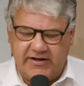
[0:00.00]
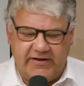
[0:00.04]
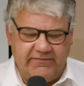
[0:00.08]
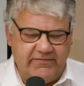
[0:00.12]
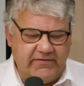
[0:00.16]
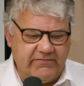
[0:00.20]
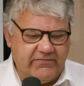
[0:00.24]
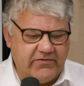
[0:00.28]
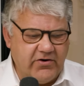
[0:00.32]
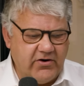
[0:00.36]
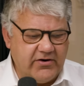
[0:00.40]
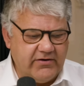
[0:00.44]
if
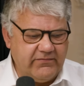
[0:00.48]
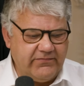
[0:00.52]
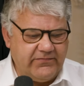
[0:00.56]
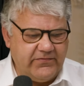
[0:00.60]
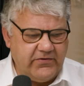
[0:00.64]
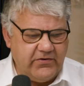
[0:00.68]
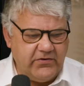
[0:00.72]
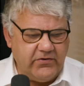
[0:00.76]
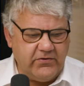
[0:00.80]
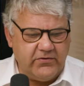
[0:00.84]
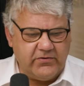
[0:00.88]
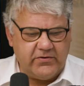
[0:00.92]
you've got a
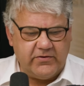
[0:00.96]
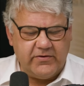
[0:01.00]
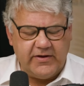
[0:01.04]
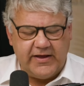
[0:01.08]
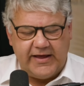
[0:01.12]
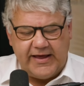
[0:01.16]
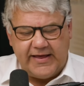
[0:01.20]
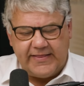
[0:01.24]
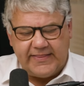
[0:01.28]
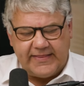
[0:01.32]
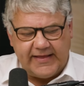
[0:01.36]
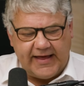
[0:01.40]
few
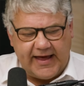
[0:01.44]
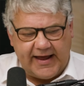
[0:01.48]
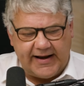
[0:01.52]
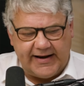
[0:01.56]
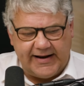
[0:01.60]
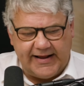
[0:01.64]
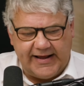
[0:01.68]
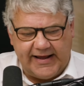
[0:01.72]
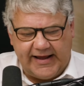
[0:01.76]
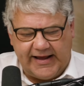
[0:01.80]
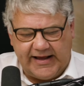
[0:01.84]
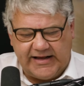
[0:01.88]
in that
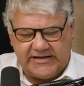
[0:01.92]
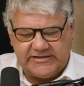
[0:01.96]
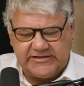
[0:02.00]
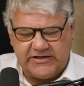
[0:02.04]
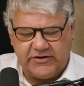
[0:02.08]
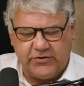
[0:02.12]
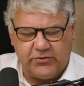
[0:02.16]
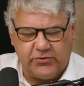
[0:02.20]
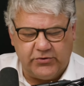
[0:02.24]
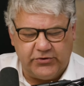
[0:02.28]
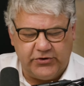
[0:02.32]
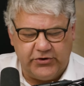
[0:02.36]

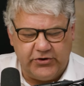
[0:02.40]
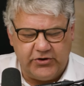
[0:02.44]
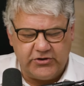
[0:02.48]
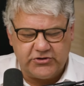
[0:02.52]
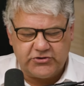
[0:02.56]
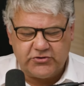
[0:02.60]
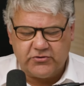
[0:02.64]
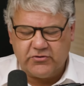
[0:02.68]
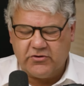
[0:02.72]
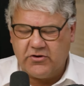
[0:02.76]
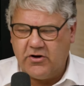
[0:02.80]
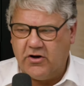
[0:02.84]
easing or
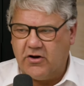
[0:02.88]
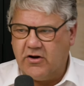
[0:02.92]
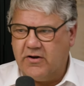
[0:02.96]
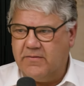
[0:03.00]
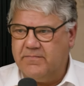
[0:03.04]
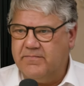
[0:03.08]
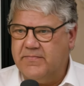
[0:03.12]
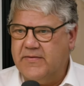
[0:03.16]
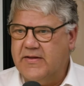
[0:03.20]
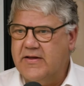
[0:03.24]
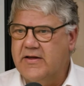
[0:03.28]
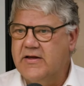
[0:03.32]
neutral
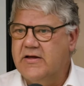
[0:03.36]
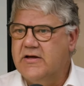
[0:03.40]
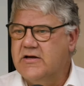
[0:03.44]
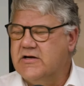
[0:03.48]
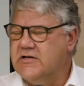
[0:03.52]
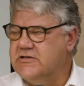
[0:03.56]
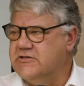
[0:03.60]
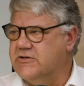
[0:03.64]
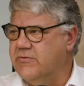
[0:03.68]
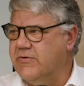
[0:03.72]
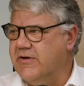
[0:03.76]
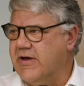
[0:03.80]
column,
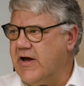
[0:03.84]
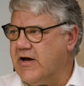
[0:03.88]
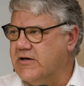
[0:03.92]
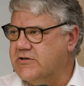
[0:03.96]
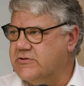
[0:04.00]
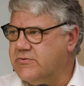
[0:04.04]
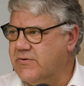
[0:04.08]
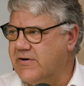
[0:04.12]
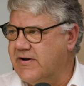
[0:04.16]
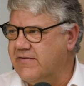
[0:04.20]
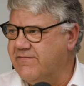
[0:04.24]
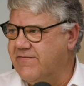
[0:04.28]
do we go
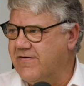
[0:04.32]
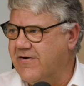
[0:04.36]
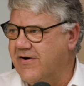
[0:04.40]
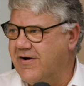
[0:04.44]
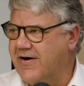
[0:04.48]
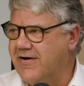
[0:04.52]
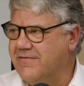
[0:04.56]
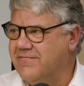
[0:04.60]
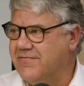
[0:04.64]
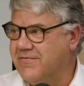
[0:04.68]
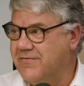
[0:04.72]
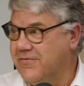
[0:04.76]

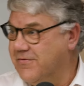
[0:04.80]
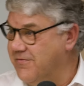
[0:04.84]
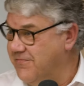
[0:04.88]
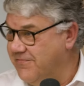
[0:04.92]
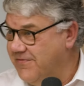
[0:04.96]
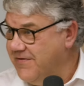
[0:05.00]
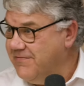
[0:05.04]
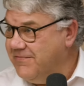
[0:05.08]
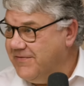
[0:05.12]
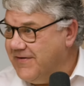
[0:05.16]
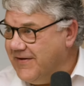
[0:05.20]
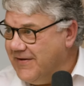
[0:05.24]
25 or
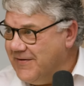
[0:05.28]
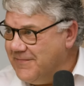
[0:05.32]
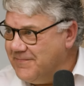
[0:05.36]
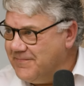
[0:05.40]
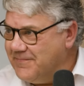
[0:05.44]
50?